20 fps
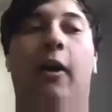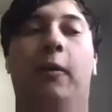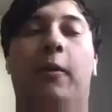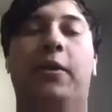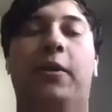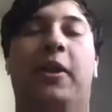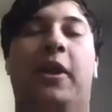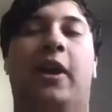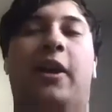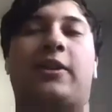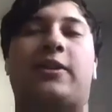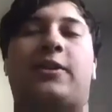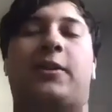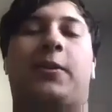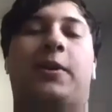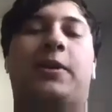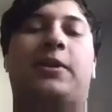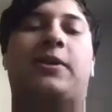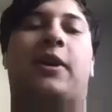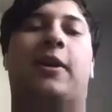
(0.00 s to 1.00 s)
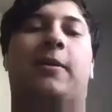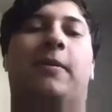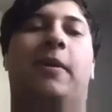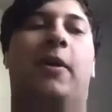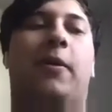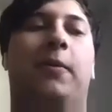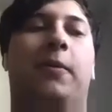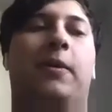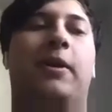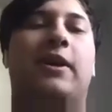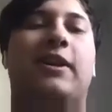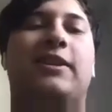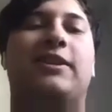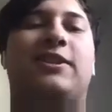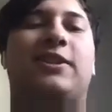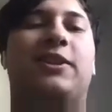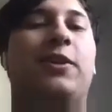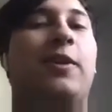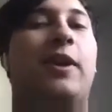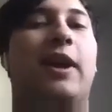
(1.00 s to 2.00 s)
one thing I also want to talk about
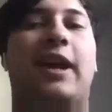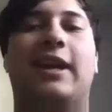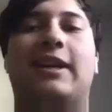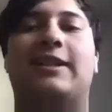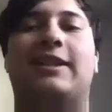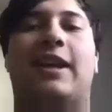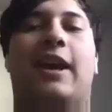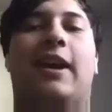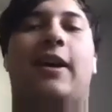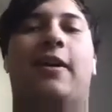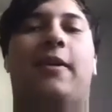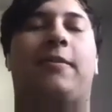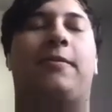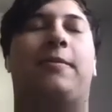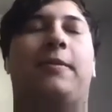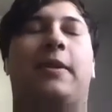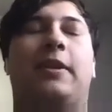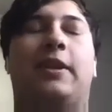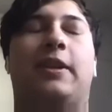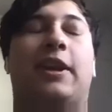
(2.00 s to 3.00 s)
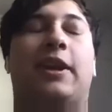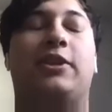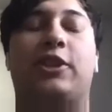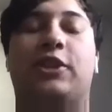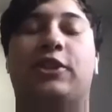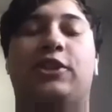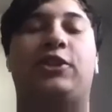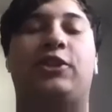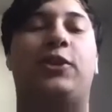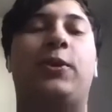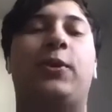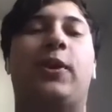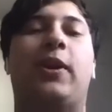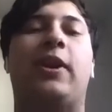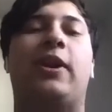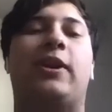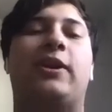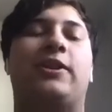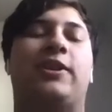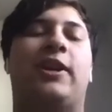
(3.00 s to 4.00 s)
was you guys have, in just 2
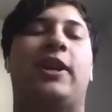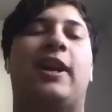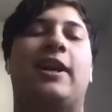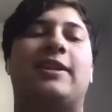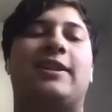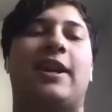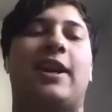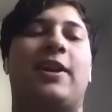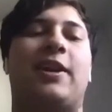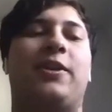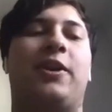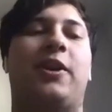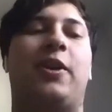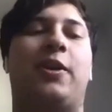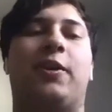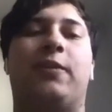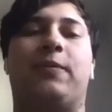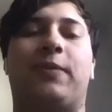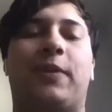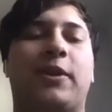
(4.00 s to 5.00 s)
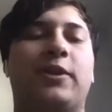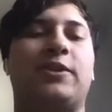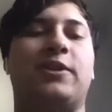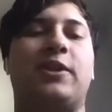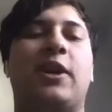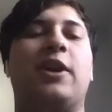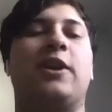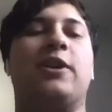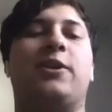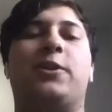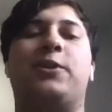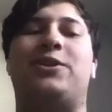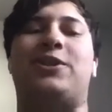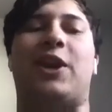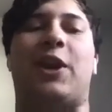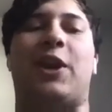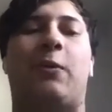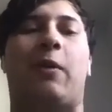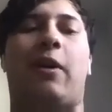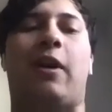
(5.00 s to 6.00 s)
years, you guys had, your first 2
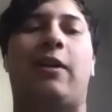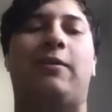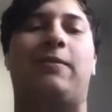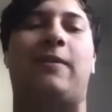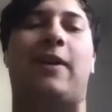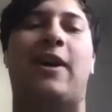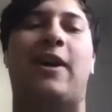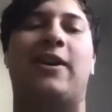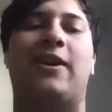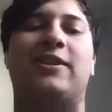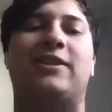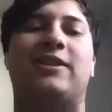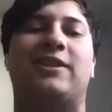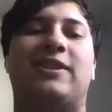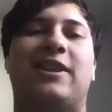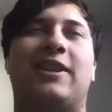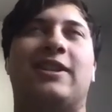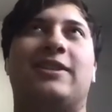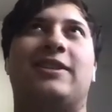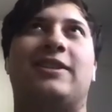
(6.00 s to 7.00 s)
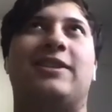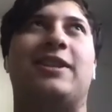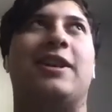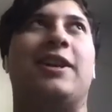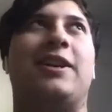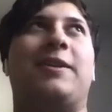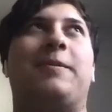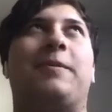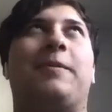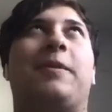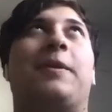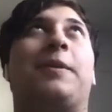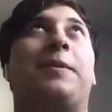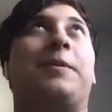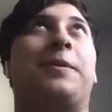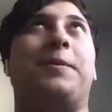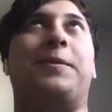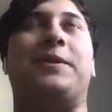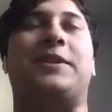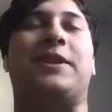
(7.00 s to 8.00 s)
state qualifiers since,
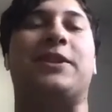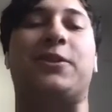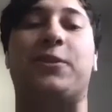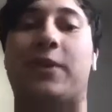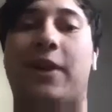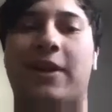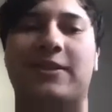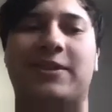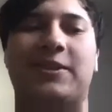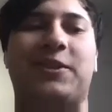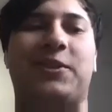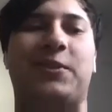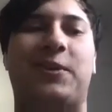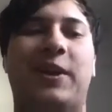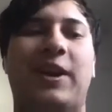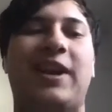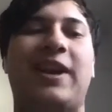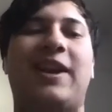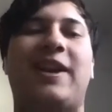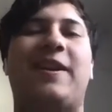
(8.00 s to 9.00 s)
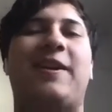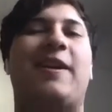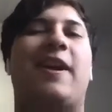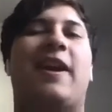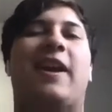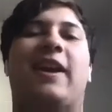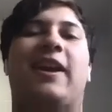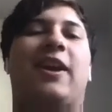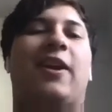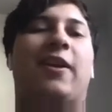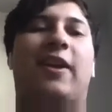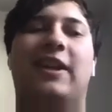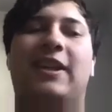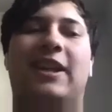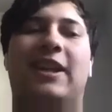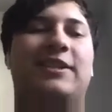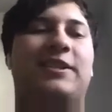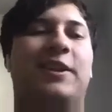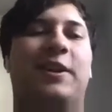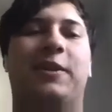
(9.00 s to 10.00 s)
what do we say, 2003?
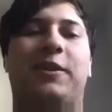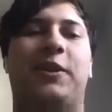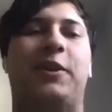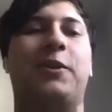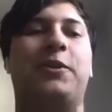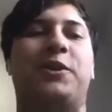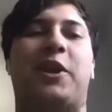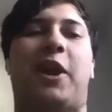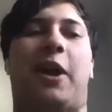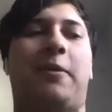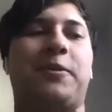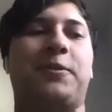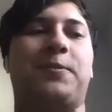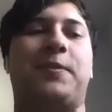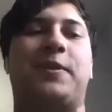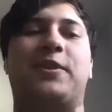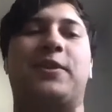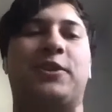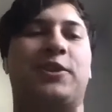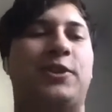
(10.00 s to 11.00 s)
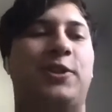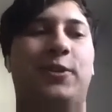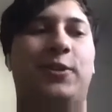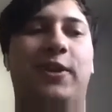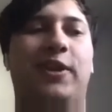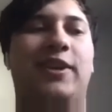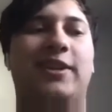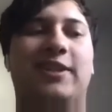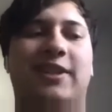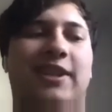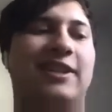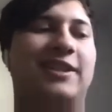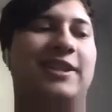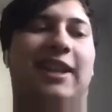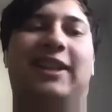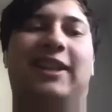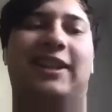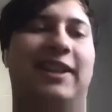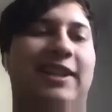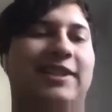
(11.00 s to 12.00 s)
That's a huge accomplishment in just 2 years. And
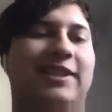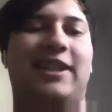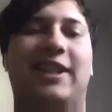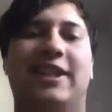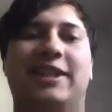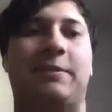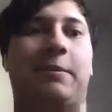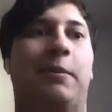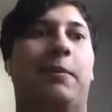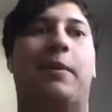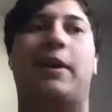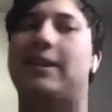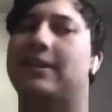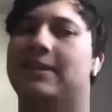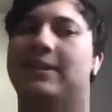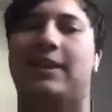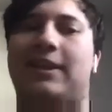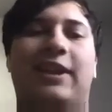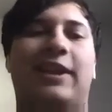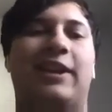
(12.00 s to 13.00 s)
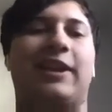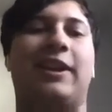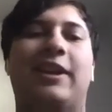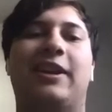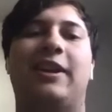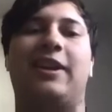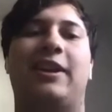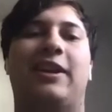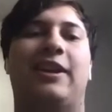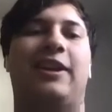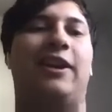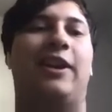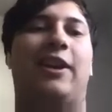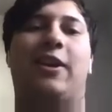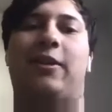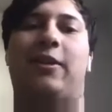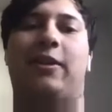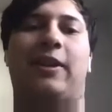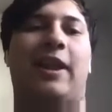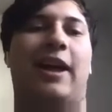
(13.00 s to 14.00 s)
it's not like these kids have been wrestling, the
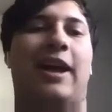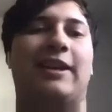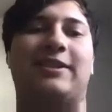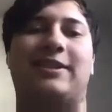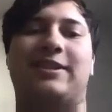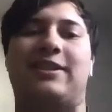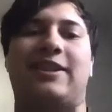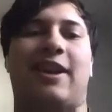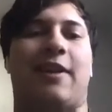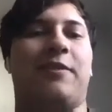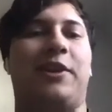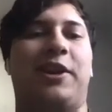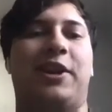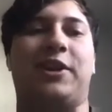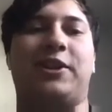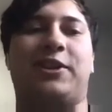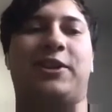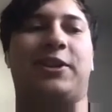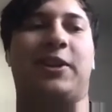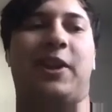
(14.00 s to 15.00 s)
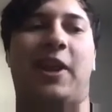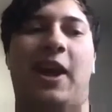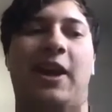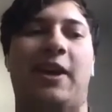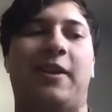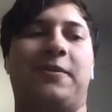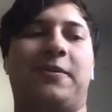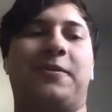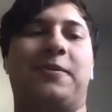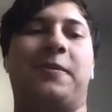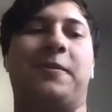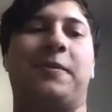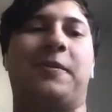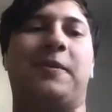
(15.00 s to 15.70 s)
last 7 years of their lives.